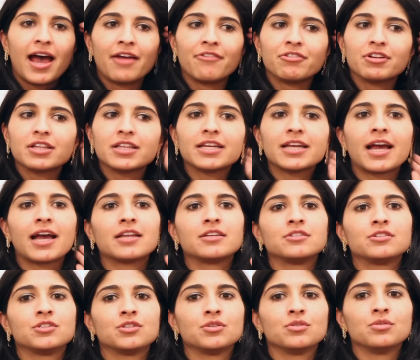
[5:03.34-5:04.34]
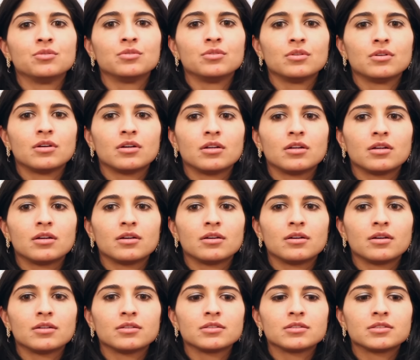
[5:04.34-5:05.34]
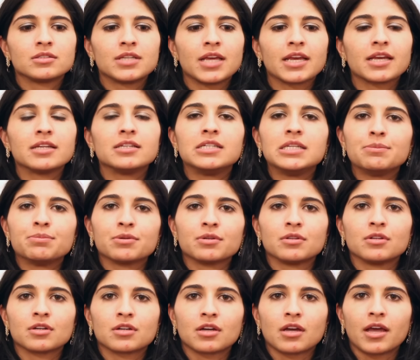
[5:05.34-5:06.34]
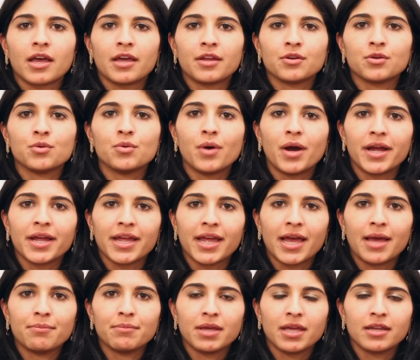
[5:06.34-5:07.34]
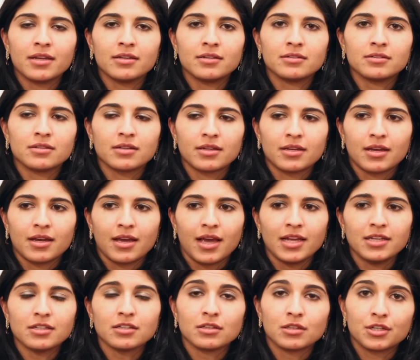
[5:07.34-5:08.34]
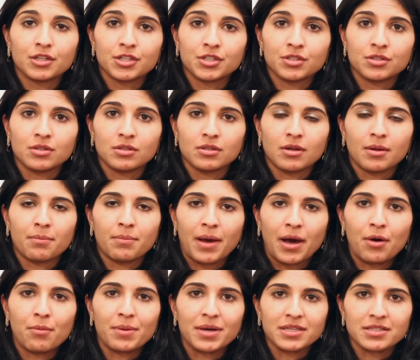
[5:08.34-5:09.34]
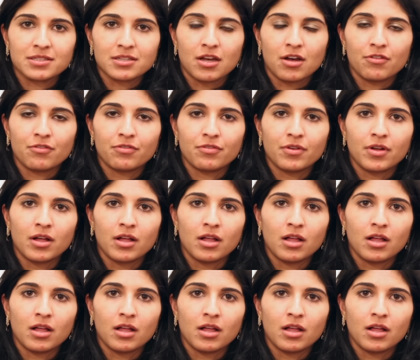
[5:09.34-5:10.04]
I really had to take a deeper look at who I am, and I had to learn about myself